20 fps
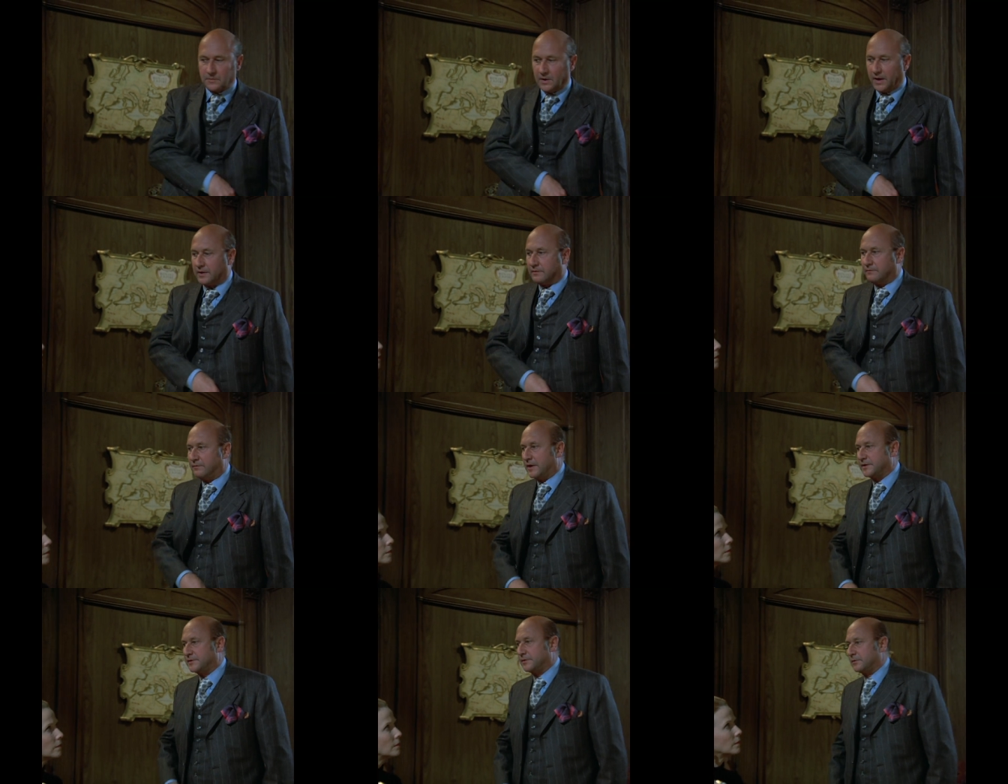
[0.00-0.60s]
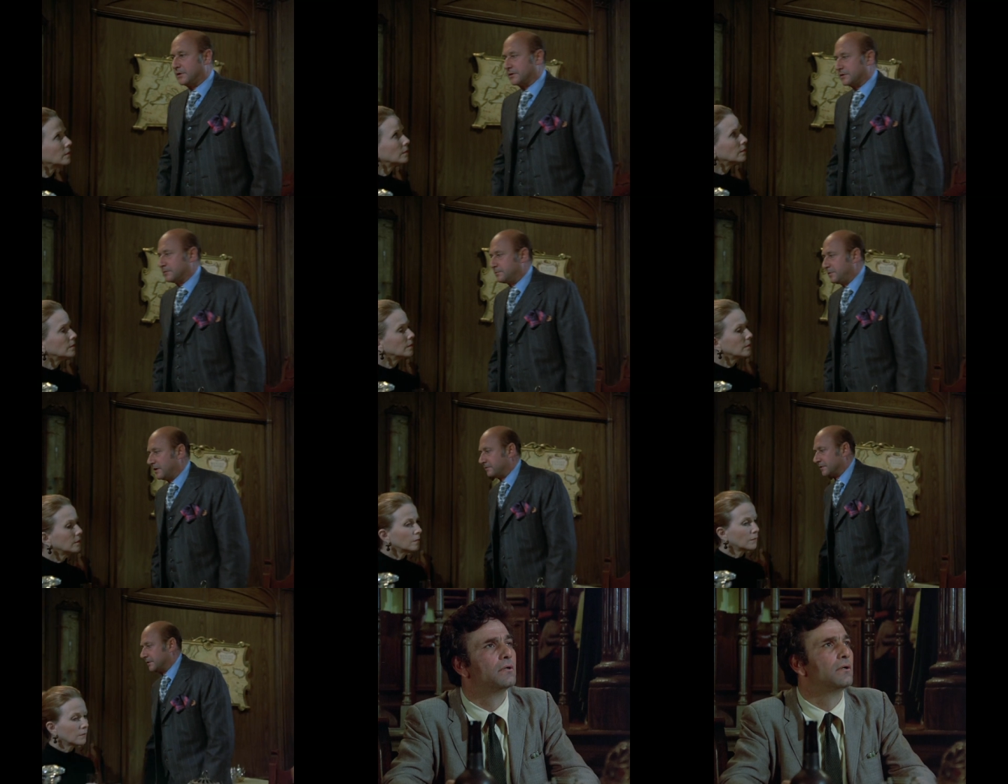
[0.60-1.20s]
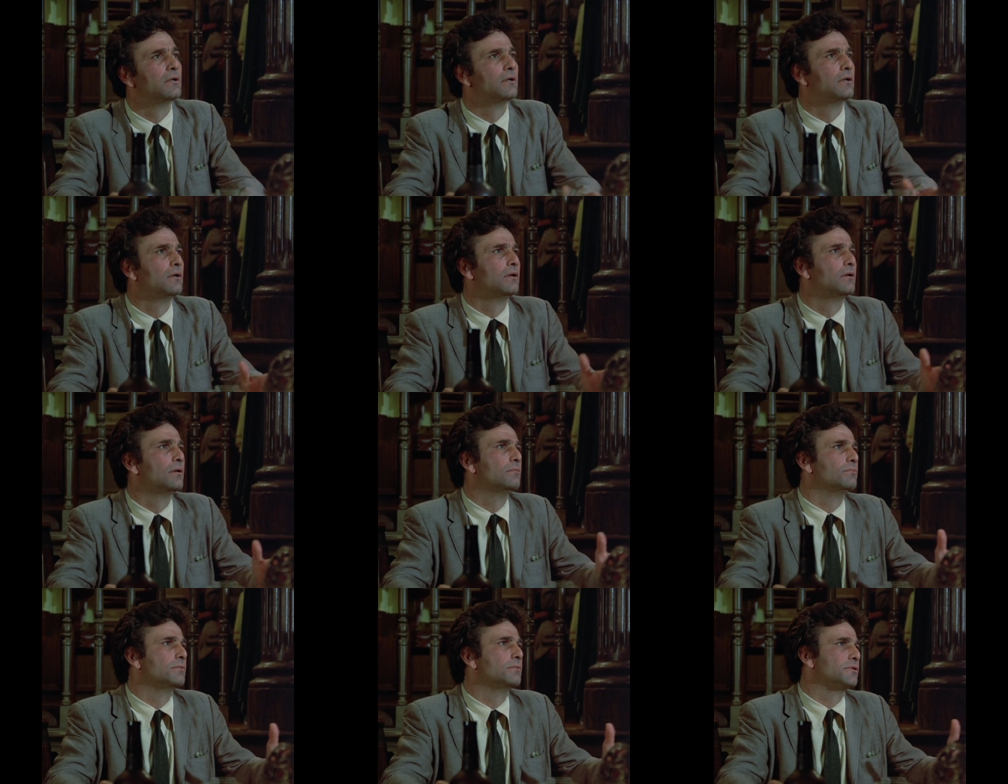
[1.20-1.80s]
I advise you not to pay for the check.
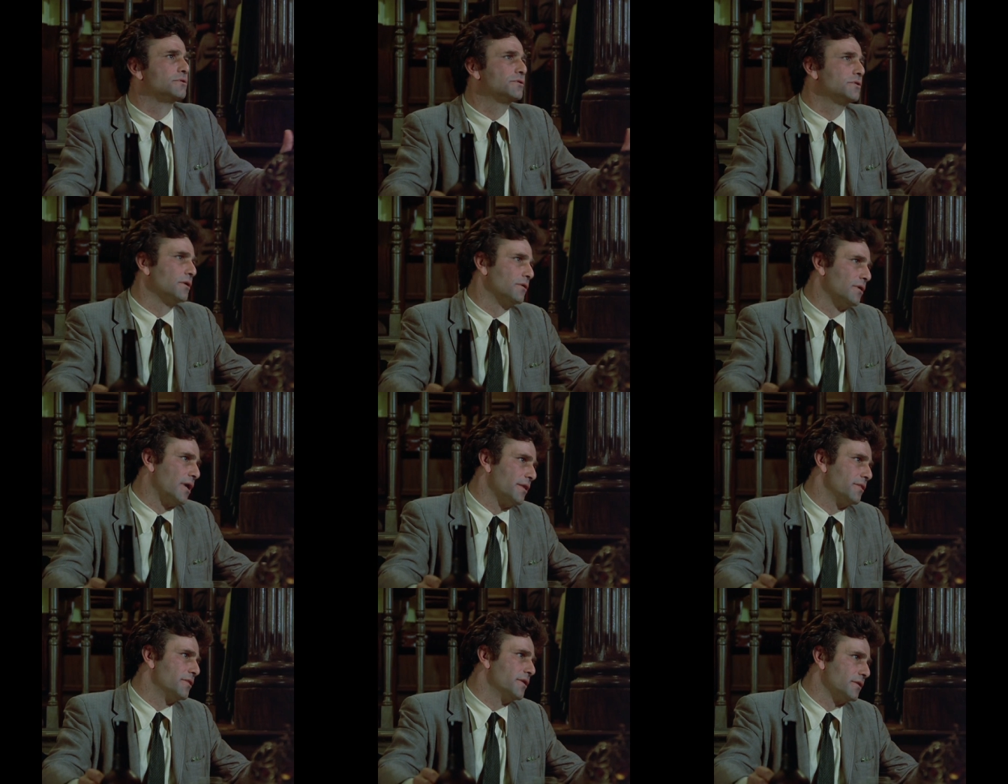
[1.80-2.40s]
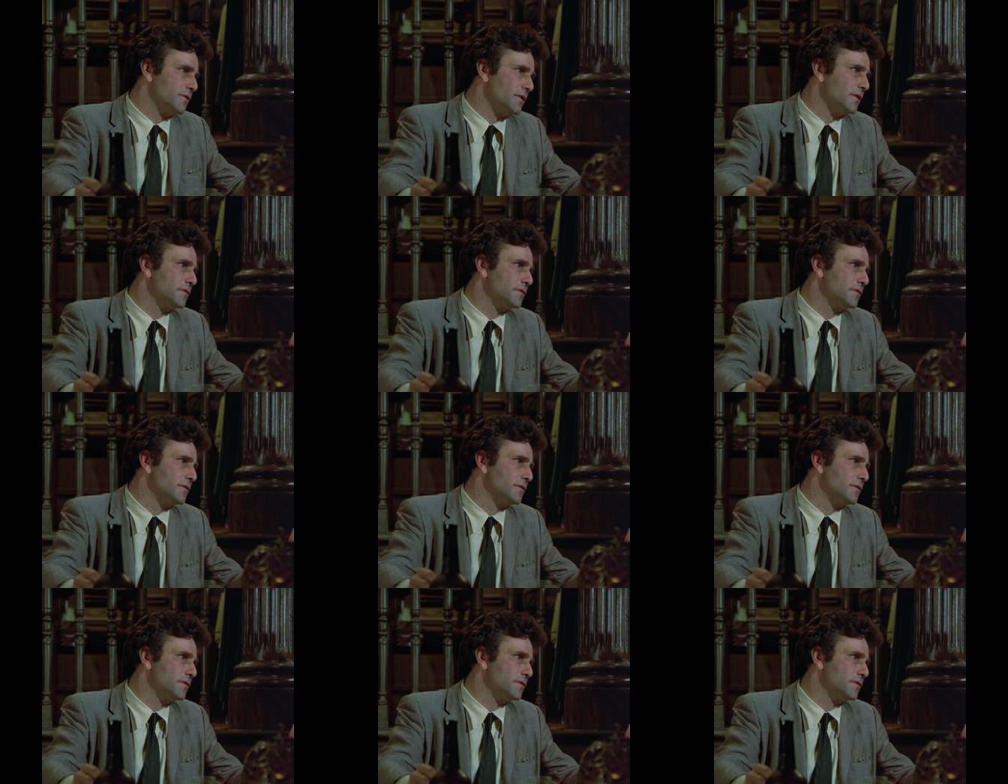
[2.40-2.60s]
But, sir, I think